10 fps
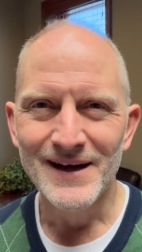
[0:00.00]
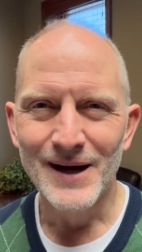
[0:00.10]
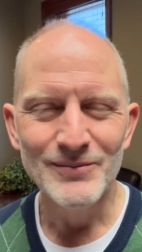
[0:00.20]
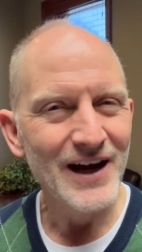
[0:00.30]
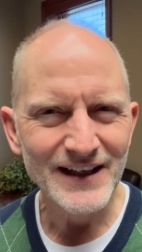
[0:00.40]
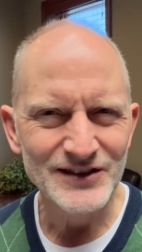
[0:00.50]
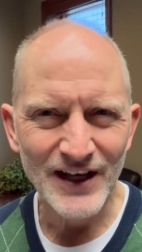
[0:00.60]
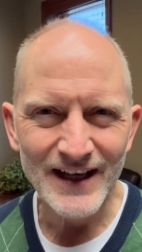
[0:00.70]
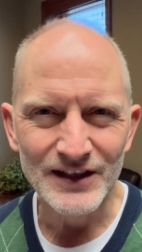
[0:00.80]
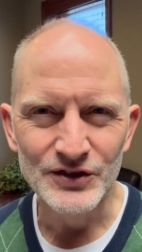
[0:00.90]
I'm not
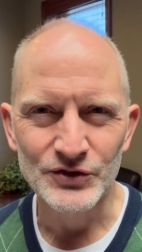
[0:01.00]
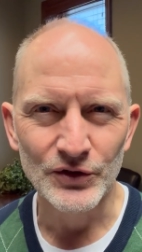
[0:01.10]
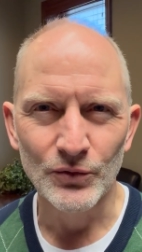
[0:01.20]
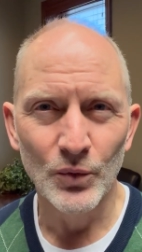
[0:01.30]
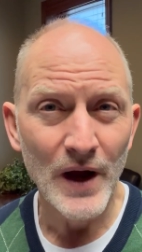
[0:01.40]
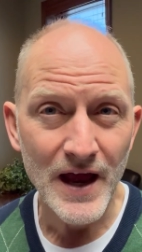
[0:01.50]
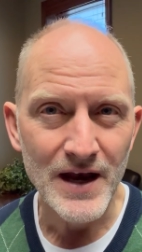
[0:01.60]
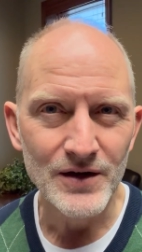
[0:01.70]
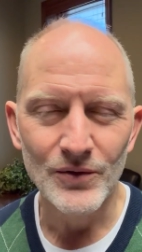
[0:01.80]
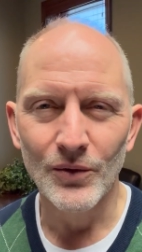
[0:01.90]
exactly sure
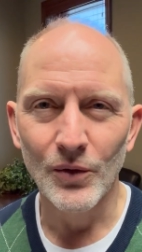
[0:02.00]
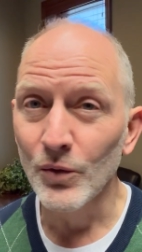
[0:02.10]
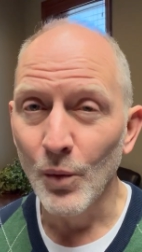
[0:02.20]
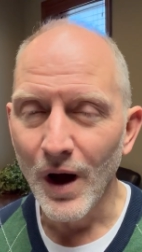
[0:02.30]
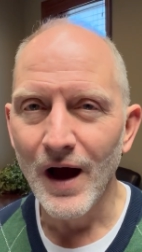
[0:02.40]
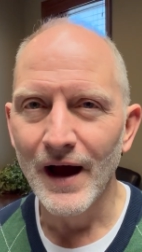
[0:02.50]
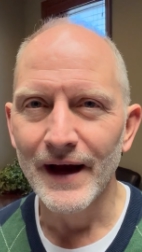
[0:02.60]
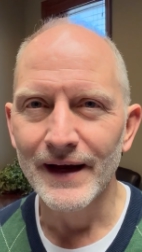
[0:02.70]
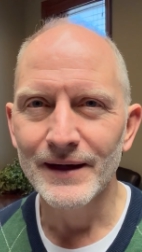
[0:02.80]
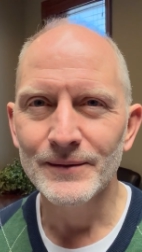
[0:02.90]
when or
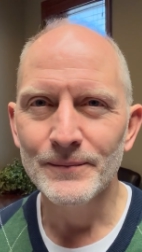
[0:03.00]
why,